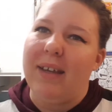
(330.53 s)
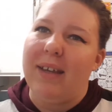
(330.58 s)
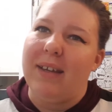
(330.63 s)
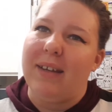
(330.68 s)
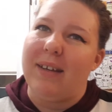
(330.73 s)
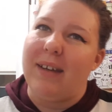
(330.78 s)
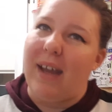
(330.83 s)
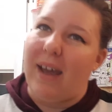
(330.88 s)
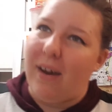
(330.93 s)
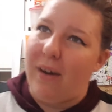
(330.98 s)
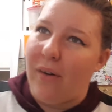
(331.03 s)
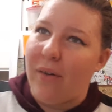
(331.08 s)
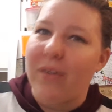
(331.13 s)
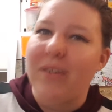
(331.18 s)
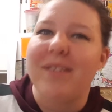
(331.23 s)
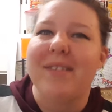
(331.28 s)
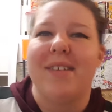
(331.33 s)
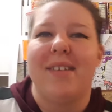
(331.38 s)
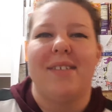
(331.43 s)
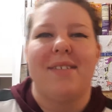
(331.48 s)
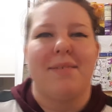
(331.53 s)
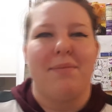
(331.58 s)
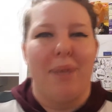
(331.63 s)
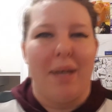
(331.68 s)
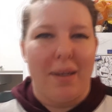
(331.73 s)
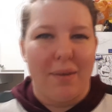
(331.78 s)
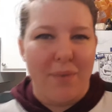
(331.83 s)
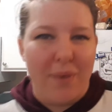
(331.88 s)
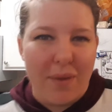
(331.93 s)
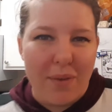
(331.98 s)
Now, since
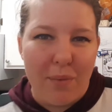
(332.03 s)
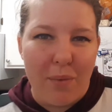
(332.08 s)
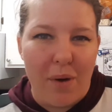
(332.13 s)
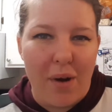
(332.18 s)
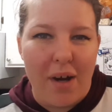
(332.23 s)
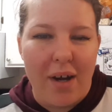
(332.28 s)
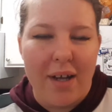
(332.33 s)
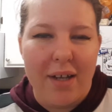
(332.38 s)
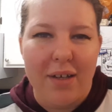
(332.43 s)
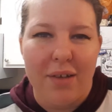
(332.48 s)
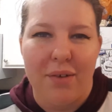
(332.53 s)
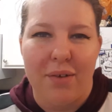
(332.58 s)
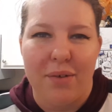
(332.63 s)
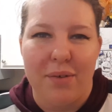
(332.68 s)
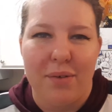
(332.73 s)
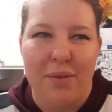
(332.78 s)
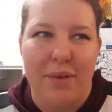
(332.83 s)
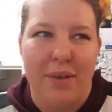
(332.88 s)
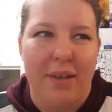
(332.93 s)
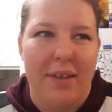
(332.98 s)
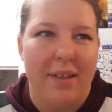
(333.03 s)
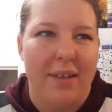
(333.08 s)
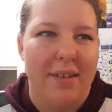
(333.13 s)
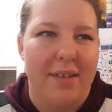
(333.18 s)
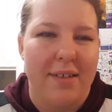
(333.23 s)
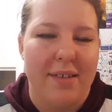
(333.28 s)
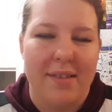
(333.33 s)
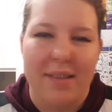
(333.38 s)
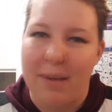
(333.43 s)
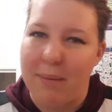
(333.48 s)
being with Juan, who
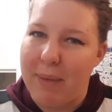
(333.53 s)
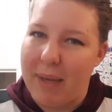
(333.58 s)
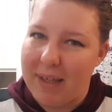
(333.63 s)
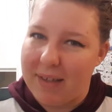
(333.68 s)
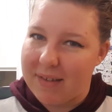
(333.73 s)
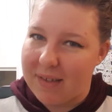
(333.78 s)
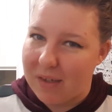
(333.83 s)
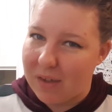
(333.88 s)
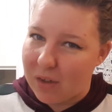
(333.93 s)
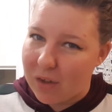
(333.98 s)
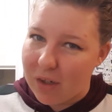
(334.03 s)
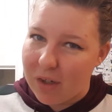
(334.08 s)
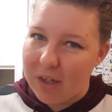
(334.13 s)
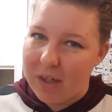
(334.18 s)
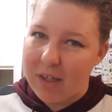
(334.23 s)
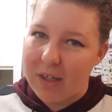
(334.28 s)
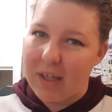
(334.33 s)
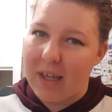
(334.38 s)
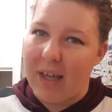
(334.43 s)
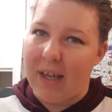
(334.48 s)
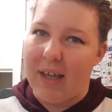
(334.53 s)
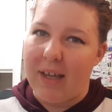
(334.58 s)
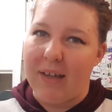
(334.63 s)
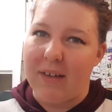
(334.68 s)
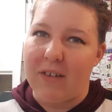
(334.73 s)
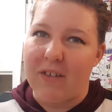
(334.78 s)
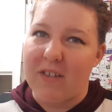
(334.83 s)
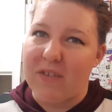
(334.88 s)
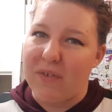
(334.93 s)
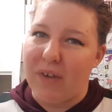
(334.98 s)
is an amazing cook and
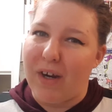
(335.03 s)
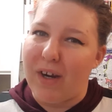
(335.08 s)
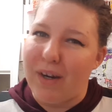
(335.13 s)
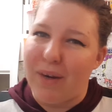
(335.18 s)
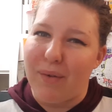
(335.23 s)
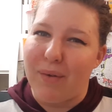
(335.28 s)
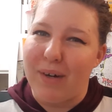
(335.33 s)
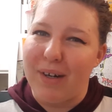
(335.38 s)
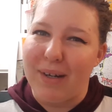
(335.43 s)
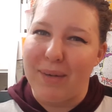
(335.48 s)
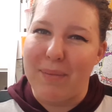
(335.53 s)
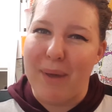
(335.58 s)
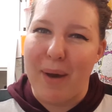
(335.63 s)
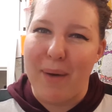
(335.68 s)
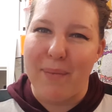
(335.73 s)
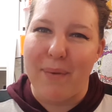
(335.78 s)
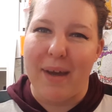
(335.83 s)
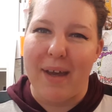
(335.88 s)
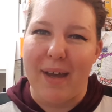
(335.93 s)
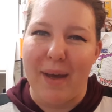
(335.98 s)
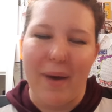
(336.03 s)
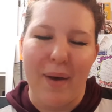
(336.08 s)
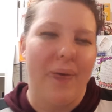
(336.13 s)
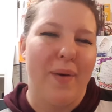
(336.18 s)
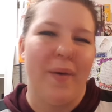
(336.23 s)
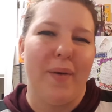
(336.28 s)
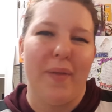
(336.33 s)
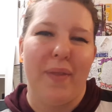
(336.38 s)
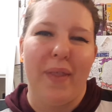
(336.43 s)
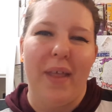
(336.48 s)
is very worried about my
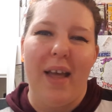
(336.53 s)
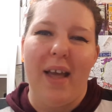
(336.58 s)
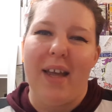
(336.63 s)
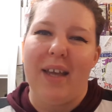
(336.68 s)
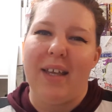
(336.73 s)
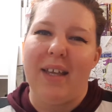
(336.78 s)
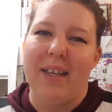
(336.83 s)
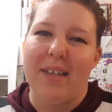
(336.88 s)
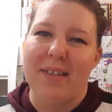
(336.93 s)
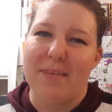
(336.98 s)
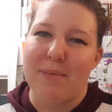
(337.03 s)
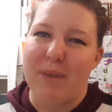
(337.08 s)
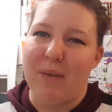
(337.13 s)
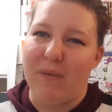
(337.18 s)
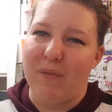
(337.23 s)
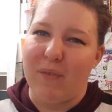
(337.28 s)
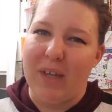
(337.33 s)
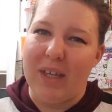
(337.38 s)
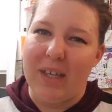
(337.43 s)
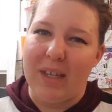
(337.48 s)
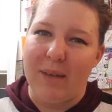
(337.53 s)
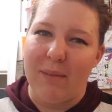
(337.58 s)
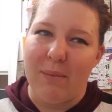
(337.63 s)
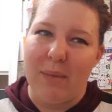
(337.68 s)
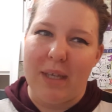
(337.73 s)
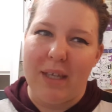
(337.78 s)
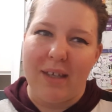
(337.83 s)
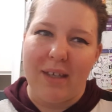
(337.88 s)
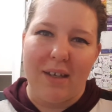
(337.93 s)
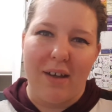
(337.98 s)
health, he has been feeding
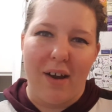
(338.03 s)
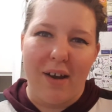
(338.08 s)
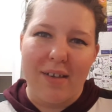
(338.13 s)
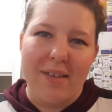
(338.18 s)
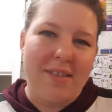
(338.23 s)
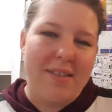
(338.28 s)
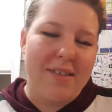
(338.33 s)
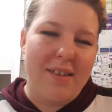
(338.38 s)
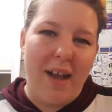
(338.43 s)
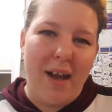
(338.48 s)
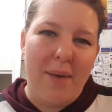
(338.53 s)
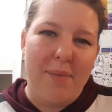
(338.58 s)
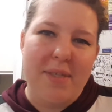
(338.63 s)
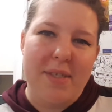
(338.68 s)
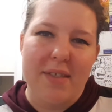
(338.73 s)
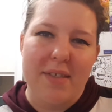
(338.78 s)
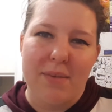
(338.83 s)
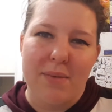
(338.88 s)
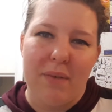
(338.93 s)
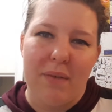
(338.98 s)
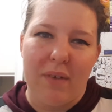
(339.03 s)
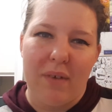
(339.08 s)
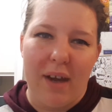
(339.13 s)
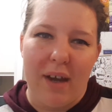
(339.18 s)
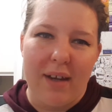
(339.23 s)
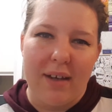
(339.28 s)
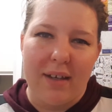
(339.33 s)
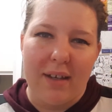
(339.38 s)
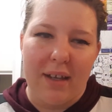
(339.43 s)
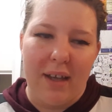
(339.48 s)
me non-stop since we've
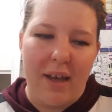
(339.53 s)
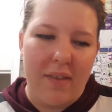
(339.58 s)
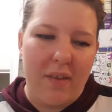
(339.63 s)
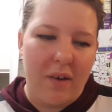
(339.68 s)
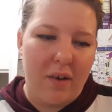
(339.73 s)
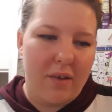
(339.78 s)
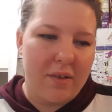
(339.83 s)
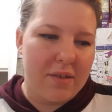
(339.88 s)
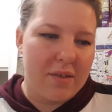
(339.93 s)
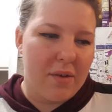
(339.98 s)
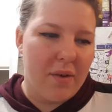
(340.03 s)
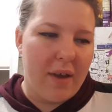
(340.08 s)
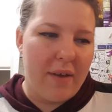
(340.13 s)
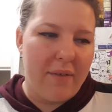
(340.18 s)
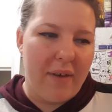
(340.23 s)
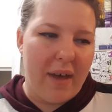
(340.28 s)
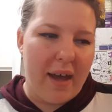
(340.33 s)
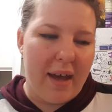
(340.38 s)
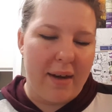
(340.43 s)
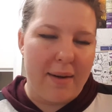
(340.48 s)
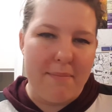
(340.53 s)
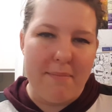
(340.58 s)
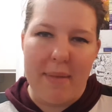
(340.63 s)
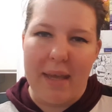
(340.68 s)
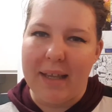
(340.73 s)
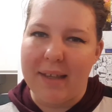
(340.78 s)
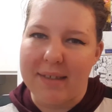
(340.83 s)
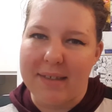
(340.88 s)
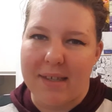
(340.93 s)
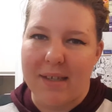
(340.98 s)
gotten together. So I've had
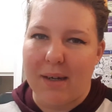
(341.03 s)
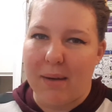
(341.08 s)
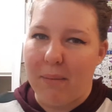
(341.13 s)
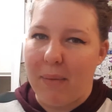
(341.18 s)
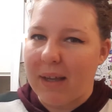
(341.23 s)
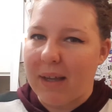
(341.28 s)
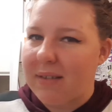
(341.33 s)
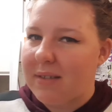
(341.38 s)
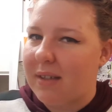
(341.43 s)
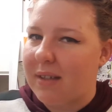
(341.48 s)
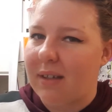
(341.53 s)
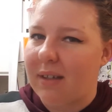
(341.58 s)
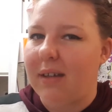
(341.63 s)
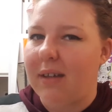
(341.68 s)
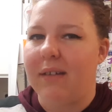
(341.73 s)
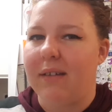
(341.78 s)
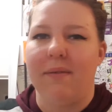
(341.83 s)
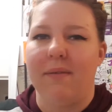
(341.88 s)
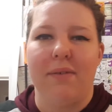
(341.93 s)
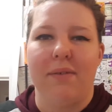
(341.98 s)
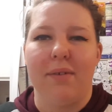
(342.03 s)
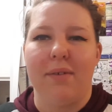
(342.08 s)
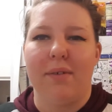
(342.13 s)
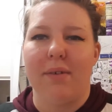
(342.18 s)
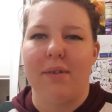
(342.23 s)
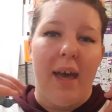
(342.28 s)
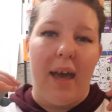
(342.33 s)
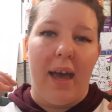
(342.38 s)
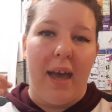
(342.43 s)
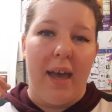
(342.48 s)
amazing Mexican
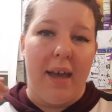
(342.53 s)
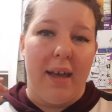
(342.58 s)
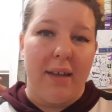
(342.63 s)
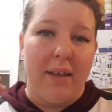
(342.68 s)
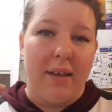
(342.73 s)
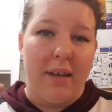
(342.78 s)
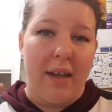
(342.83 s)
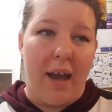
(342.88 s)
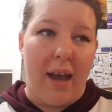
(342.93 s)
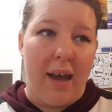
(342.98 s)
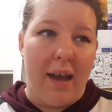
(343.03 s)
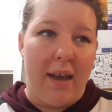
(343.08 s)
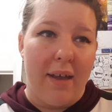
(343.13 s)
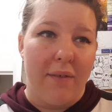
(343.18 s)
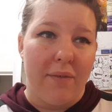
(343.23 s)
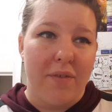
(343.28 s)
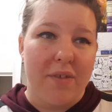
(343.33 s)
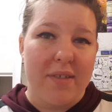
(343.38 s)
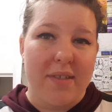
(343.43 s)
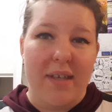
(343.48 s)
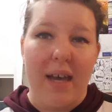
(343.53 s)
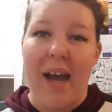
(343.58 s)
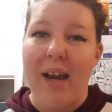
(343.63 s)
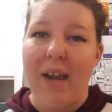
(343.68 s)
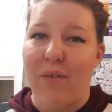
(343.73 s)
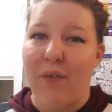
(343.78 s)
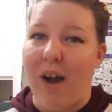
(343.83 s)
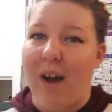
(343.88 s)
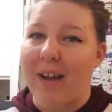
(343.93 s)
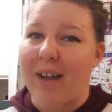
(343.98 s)
food and I've
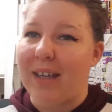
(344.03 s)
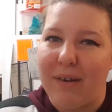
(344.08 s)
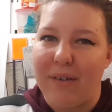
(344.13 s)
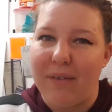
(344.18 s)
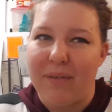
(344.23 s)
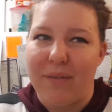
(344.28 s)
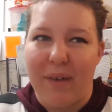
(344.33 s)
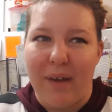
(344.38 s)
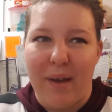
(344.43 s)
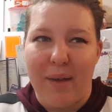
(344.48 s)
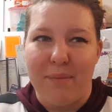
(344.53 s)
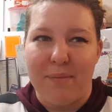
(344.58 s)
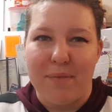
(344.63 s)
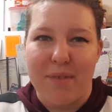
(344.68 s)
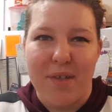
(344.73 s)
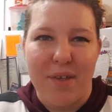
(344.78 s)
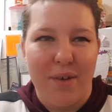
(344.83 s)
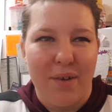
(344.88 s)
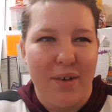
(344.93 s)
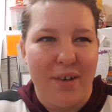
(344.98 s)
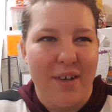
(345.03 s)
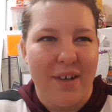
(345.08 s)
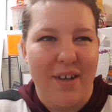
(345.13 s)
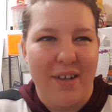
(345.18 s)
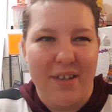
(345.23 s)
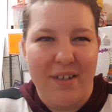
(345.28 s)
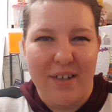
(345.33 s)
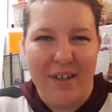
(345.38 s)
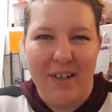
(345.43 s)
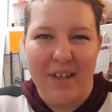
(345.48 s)
skyrocketed. I'm
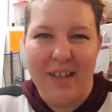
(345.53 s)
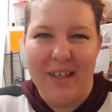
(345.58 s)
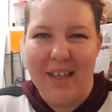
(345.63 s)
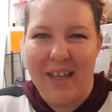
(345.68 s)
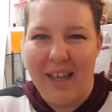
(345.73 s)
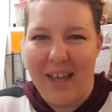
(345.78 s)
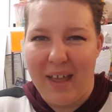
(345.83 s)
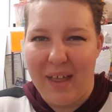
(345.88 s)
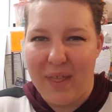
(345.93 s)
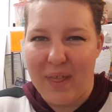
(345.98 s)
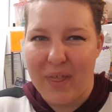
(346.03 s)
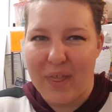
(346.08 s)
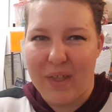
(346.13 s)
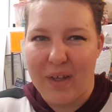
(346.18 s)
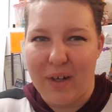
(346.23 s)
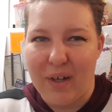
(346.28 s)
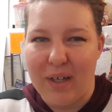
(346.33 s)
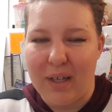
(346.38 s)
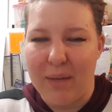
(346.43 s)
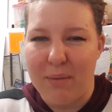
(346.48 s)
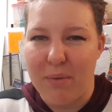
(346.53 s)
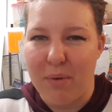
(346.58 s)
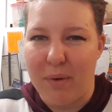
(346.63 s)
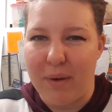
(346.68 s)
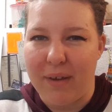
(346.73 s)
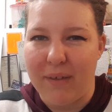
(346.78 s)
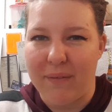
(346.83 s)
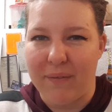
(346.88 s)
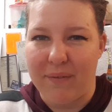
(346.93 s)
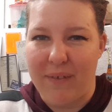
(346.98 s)

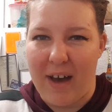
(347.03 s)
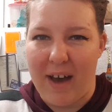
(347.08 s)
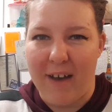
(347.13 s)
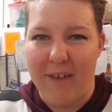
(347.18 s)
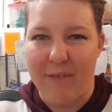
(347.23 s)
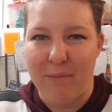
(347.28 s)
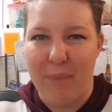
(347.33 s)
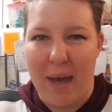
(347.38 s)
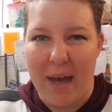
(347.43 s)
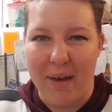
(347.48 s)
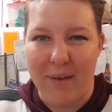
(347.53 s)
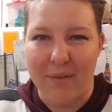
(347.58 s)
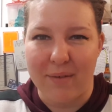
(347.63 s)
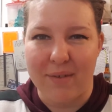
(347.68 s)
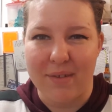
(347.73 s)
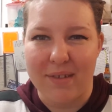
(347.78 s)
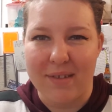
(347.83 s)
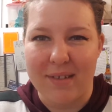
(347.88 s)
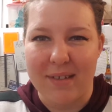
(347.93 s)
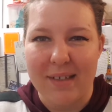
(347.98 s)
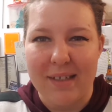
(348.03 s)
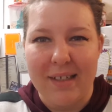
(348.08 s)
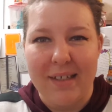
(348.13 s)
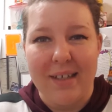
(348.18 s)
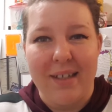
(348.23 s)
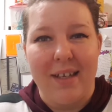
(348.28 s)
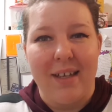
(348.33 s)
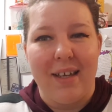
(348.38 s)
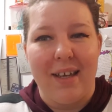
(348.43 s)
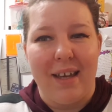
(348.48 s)
230.5 pounds
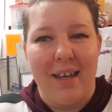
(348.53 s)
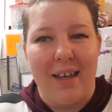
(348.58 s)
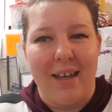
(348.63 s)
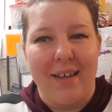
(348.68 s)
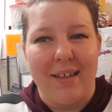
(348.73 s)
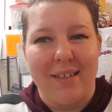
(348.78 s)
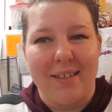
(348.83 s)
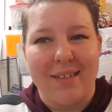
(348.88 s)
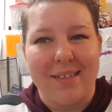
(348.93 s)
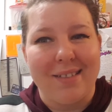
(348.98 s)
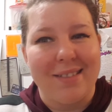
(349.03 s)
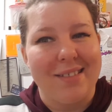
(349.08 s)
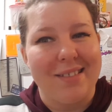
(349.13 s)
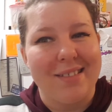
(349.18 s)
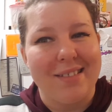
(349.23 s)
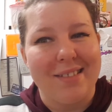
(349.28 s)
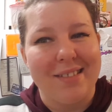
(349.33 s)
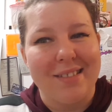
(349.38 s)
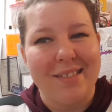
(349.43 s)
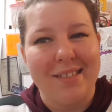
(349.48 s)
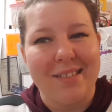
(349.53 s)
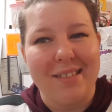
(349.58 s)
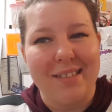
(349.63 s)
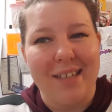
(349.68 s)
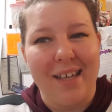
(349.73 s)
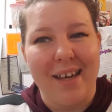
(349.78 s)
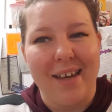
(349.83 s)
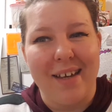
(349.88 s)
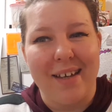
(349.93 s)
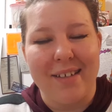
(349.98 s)
and
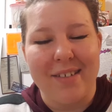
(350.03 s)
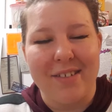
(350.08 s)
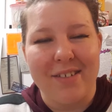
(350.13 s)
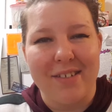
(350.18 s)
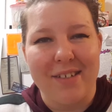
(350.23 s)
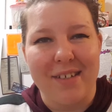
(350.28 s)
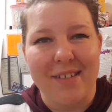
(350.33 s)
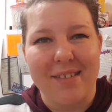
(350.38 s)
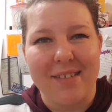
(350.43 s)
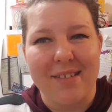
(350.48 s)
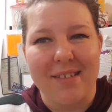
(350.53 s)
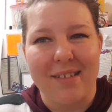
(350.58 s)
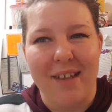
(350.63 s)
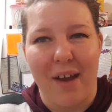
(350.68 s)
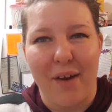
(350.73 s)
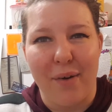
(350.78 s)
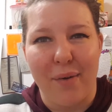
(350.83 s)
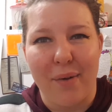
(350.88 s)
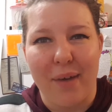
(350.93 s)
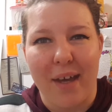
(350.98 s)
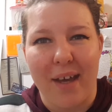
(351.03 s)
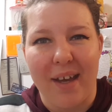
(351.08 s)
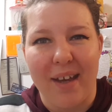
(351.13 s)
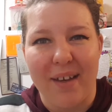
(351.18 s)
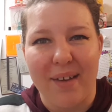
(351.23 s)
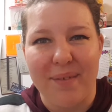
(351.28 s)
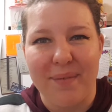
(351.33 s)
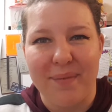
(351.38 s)
yeah, it's just not okay.